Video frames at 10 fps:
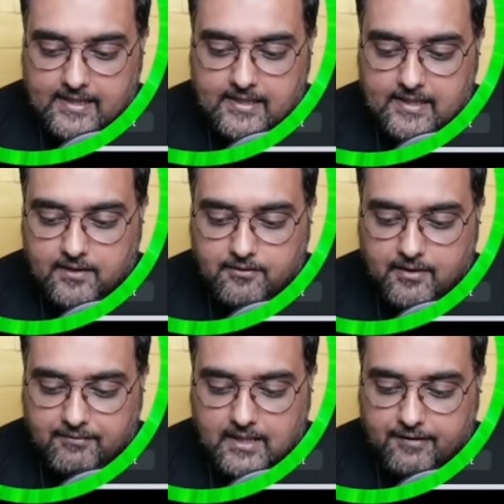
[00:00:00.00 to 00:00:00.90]
here, you
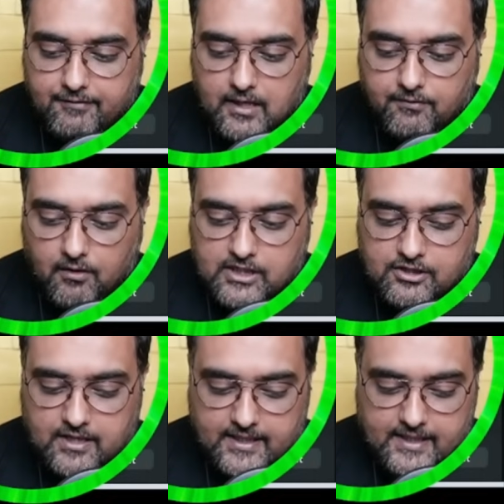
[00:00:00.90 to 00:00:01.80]
have a level of
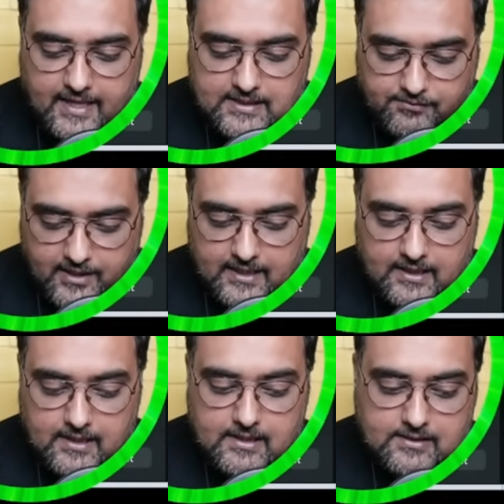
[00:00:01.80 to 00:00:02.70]
audio ducking as well.
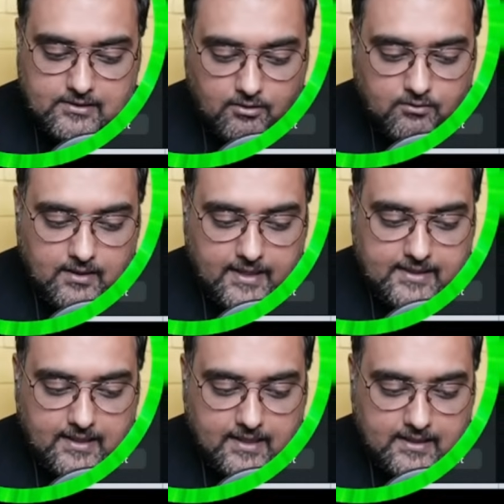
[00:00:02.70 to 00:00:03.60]
So
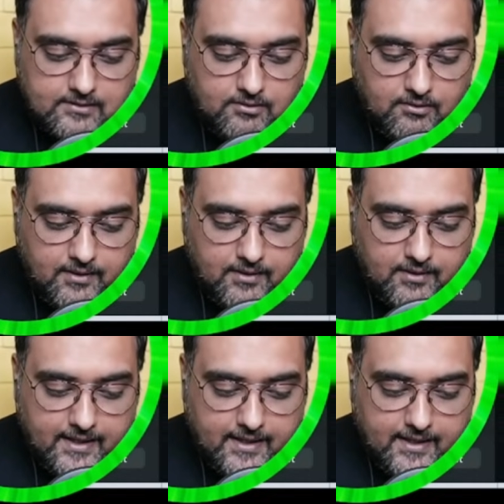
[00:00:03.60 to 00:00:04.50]
let us go ahead
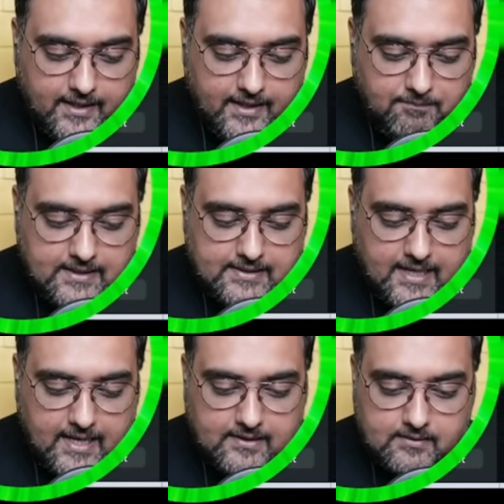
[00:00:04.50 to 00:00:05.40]
and play this.
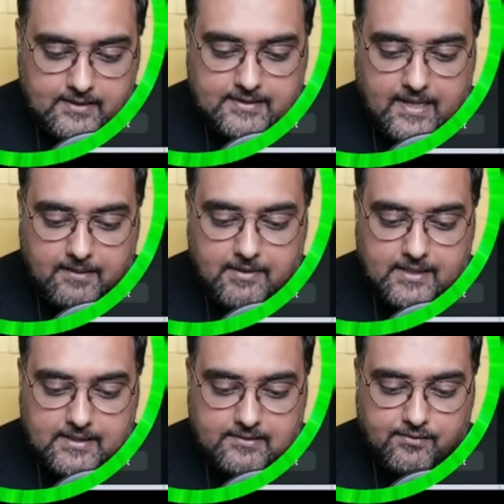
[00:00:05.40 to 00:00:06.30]
And this time,
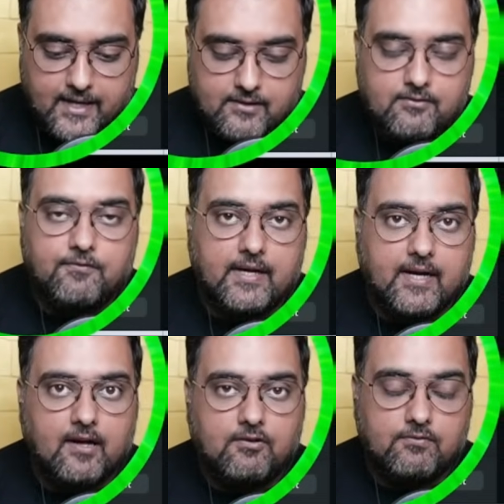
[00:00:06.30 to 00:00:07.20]
let us try to
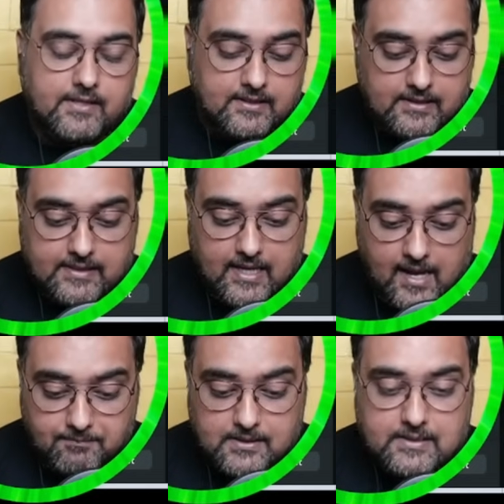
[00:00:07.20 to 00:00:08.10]
figure out whether this
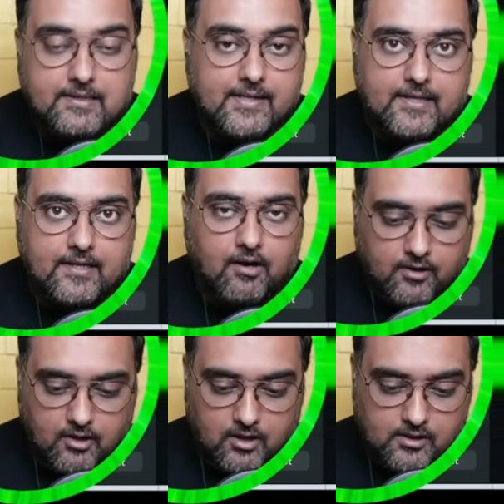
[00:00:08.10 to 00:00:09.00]
happens correctly or not.